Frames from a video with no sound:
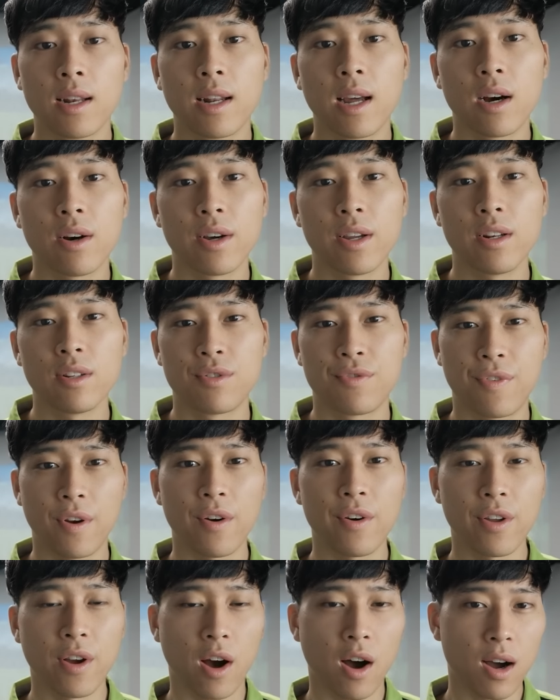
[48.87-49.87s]
Now it is
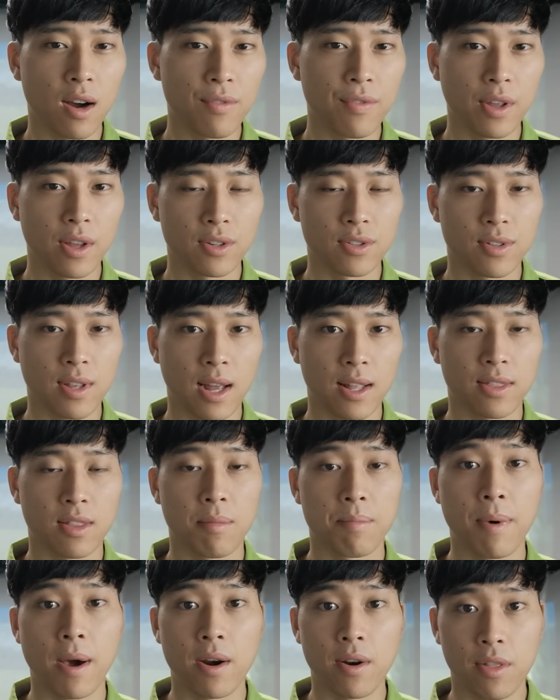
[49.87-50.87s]
very obvious that
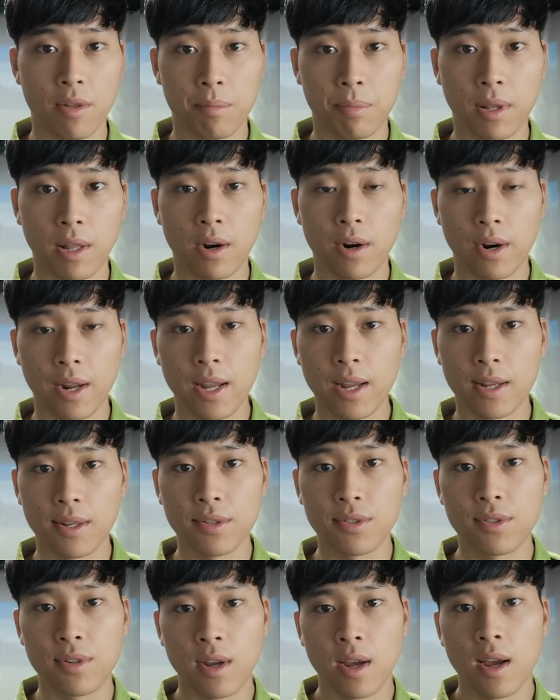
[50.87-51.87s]
the better the player
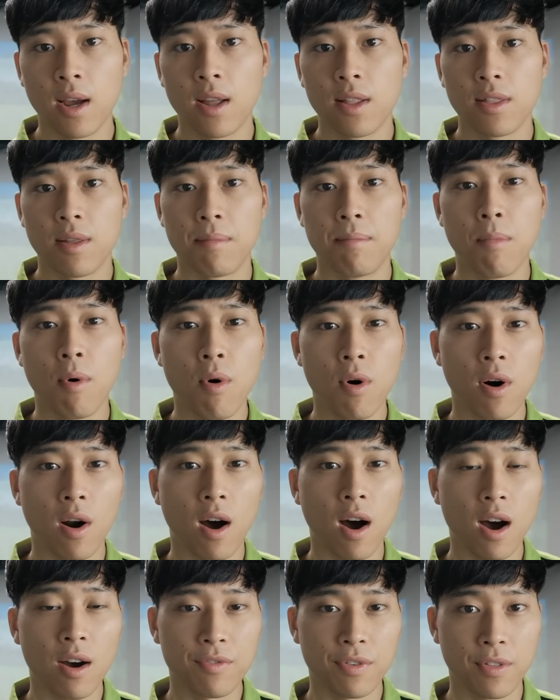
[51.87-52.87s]
is, the more
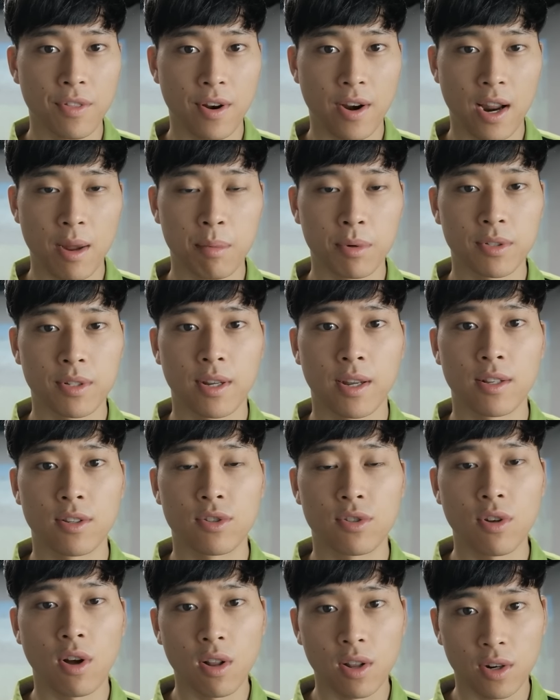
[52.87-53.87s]
often they're able to hit
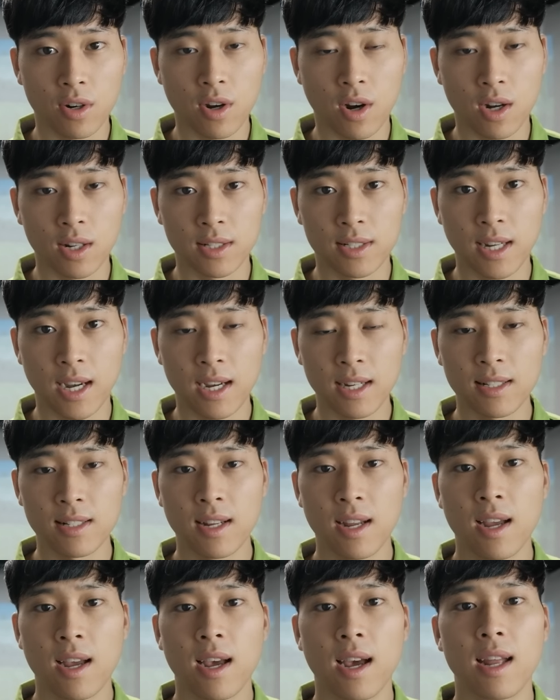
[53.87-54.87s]
solid contact
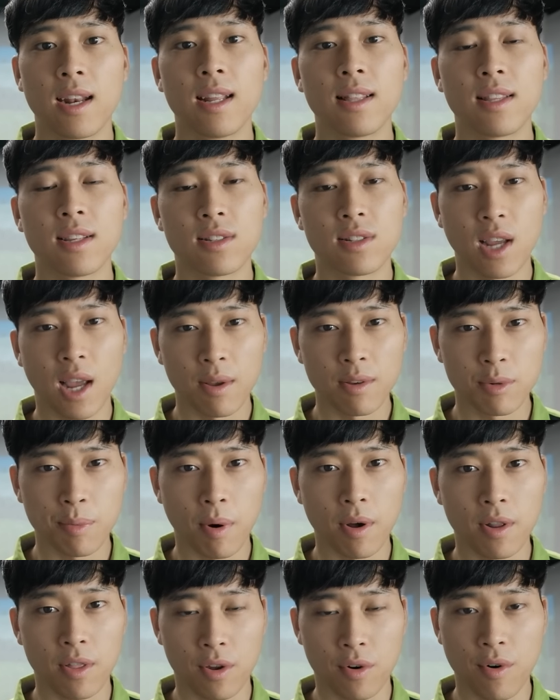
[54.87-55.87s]
and hit the same
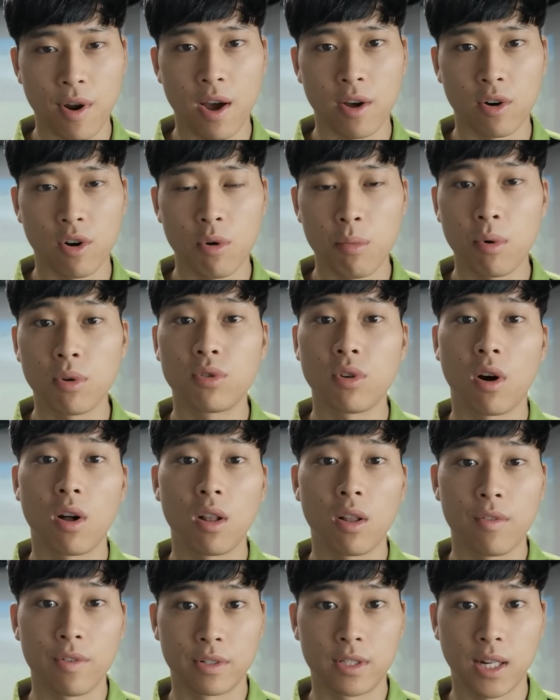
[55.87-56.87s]
spot on the ground almost
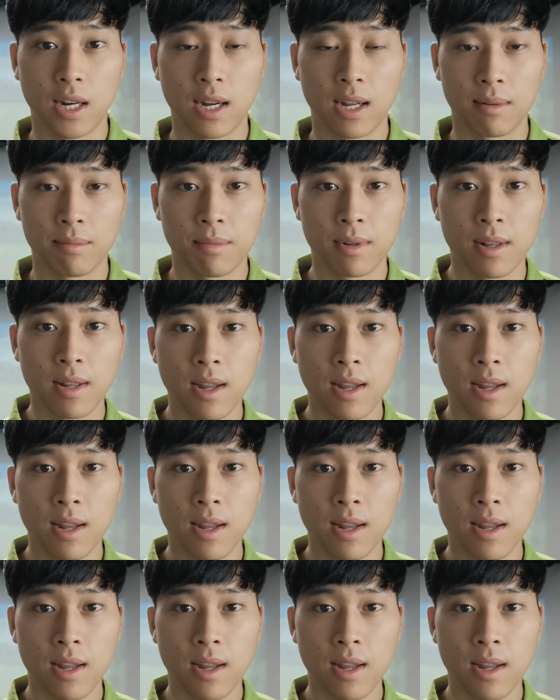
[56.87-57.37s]
all of the time.